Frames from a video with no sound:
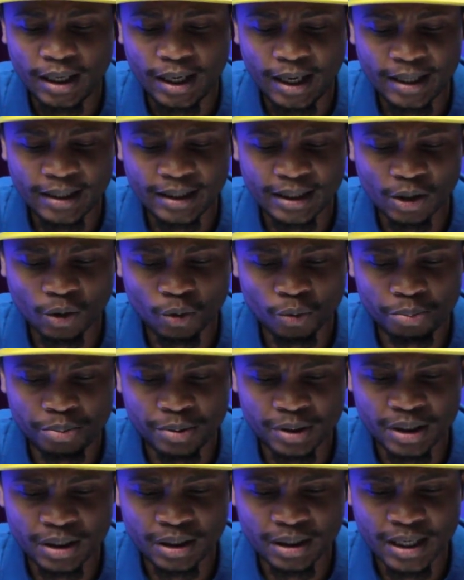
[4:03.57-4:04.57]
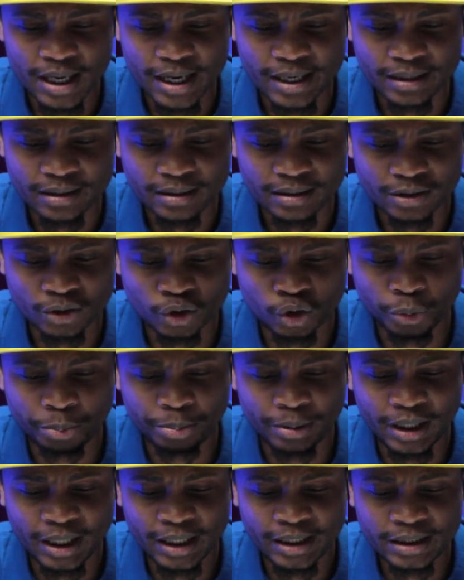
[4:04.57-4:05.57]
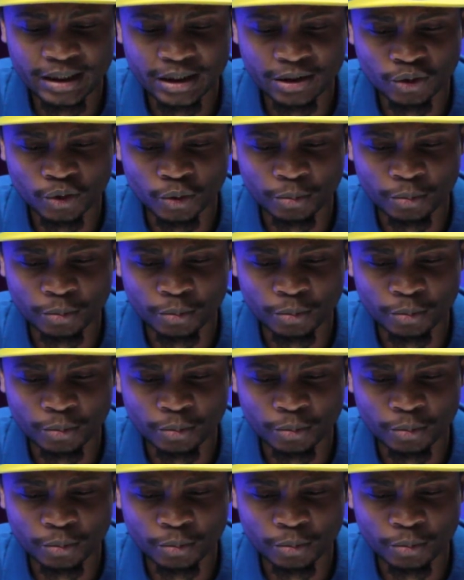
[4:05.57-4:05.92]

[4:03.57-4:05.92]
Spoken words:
and they will be like jubilating.